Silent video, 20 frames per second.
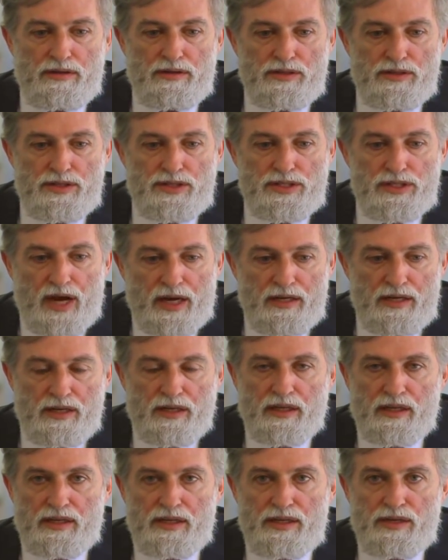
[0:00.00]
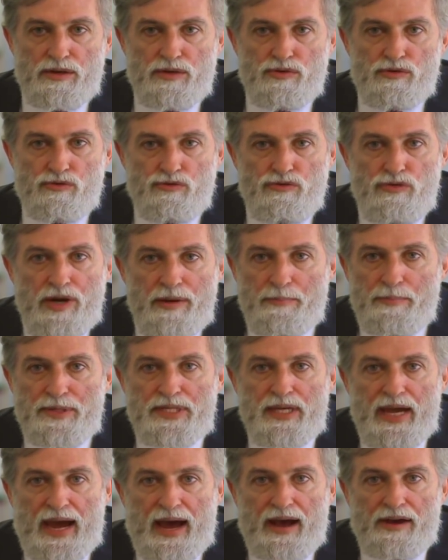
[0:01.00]
suddenly
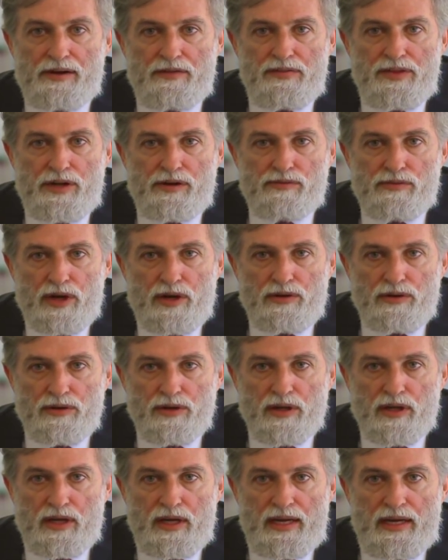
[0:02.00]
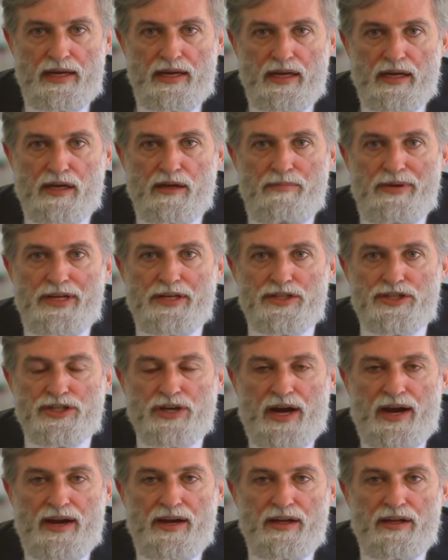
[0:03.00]
ripped out of their role. It could be a
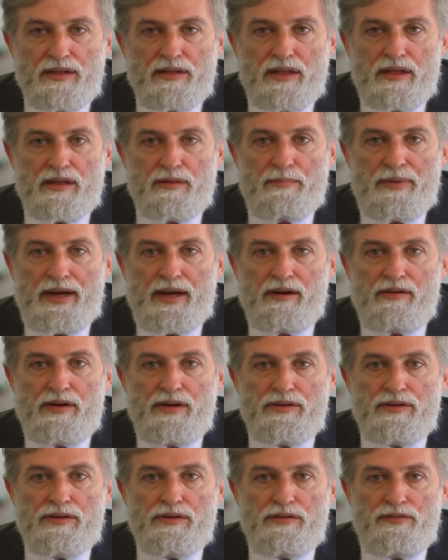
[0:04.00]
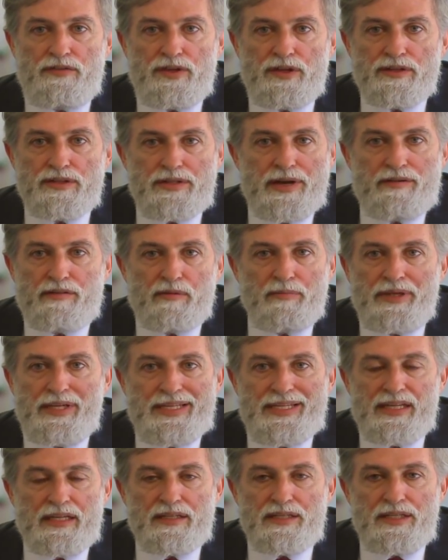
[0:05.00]
child, and the parent could feel terribly
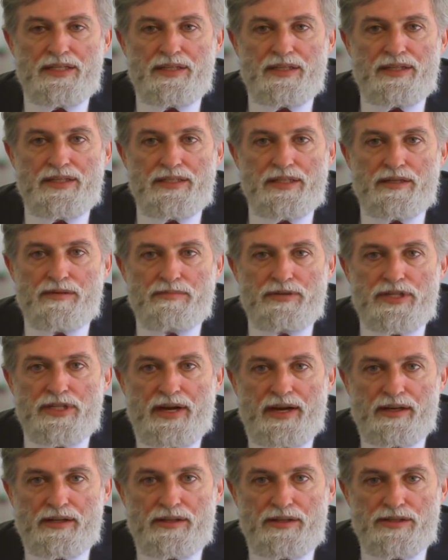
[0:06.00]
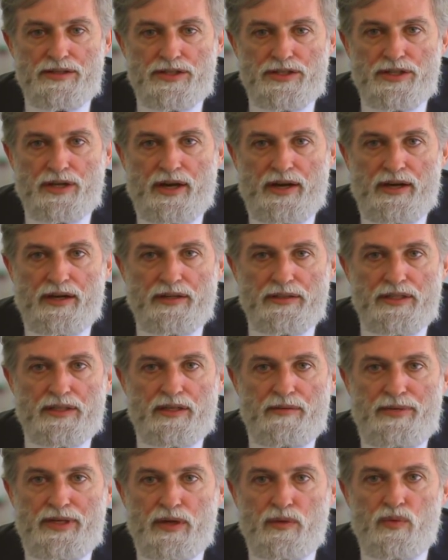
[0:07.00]
guilty that they didn't protect this child. It
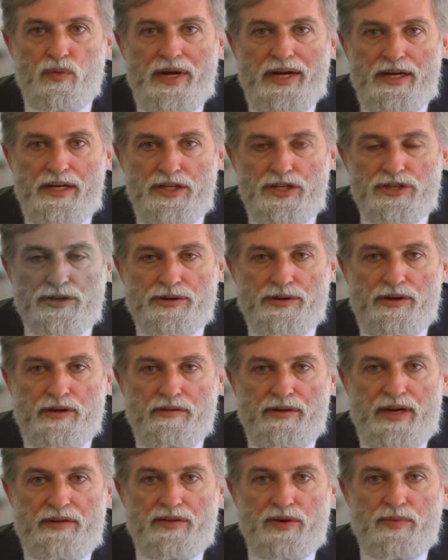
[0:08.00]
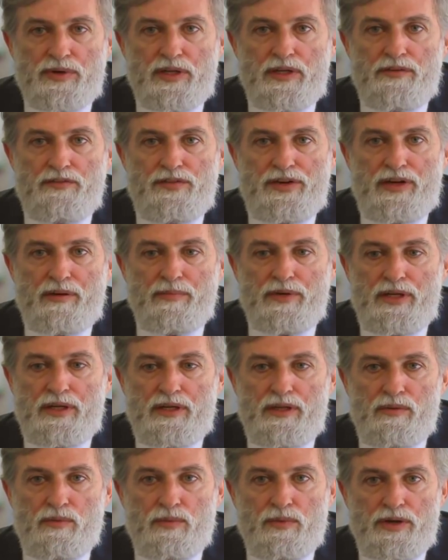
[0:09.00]
could be a wage earner, and everyone in the family
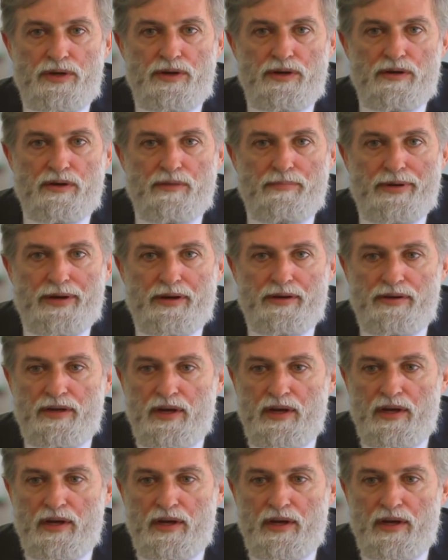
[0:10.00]
can wonder about